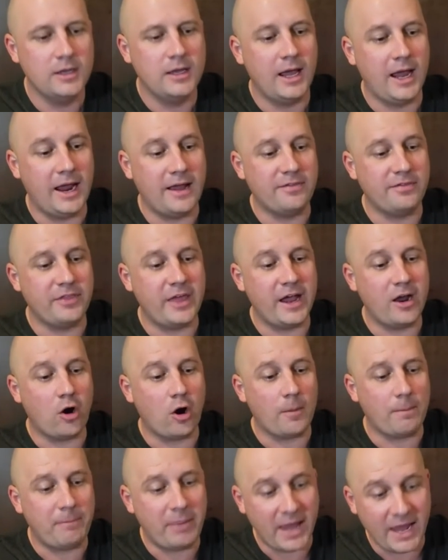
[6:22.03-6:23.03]
And they
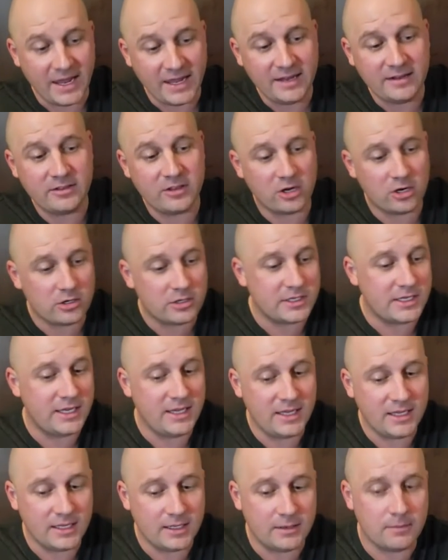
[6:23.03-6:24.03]
are paying their
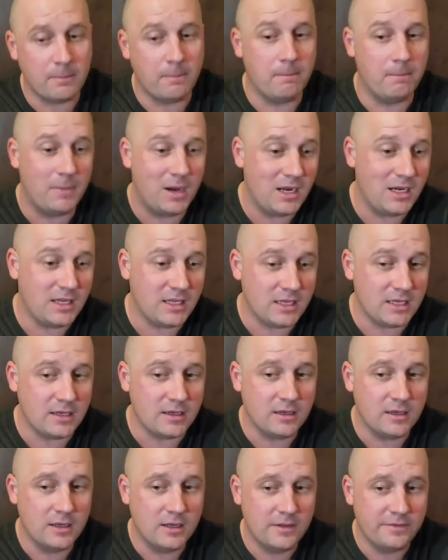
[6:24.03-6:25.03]
kid
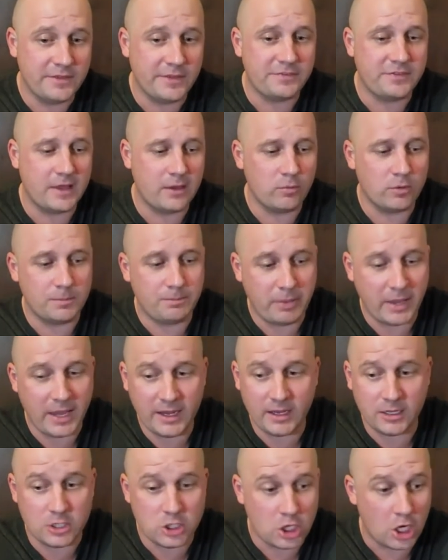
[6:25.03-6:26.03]
money that they would
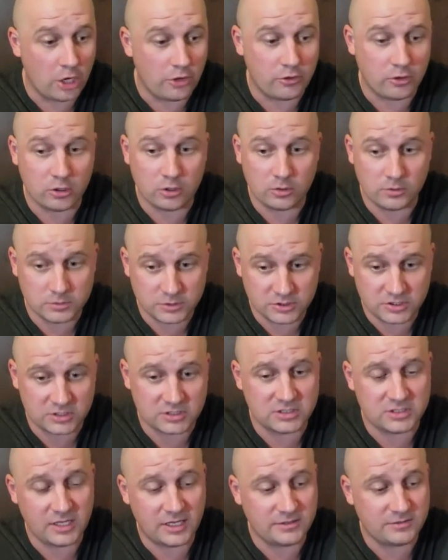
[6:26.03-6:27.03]
pay another
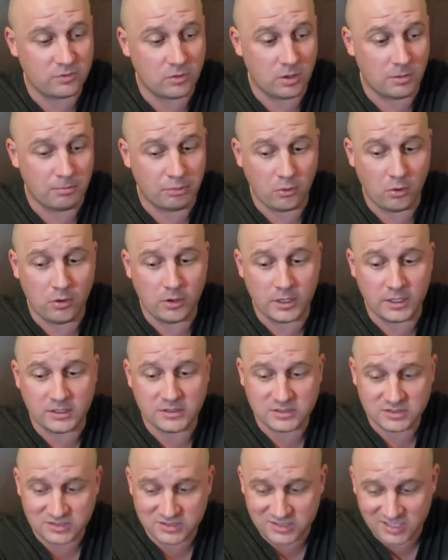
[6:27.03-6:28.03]
successful
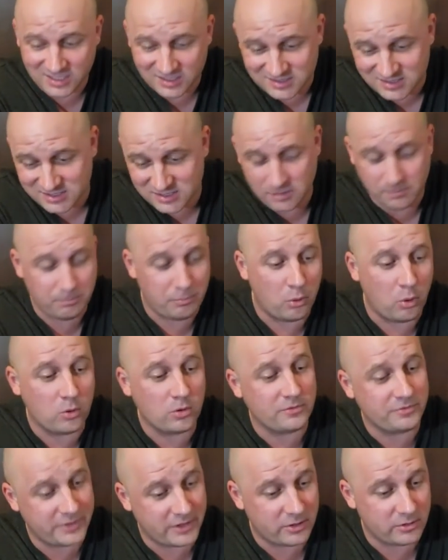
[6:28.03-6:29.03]
employee to
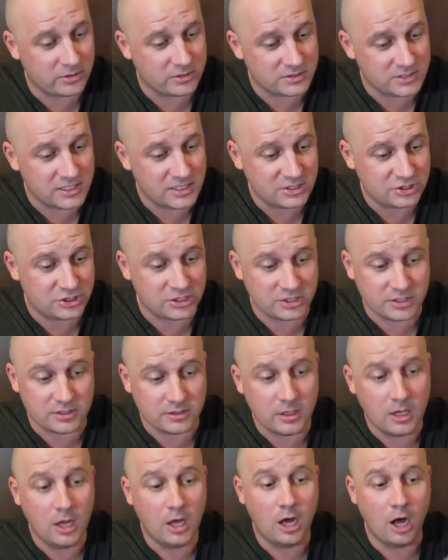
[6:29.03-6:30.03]
support their
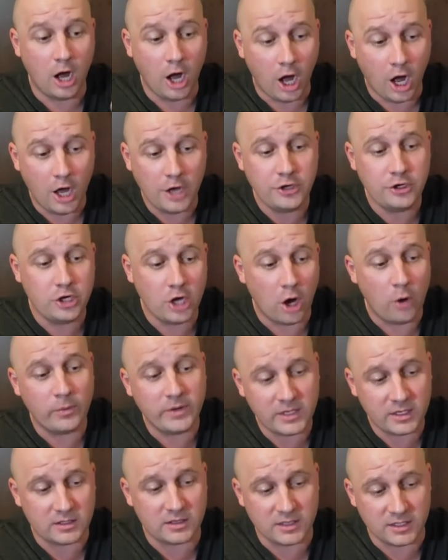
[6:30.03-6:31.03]
addiction
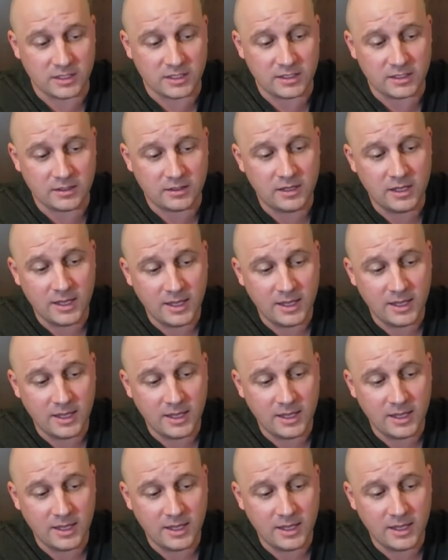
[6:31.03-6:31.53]
unknowingly.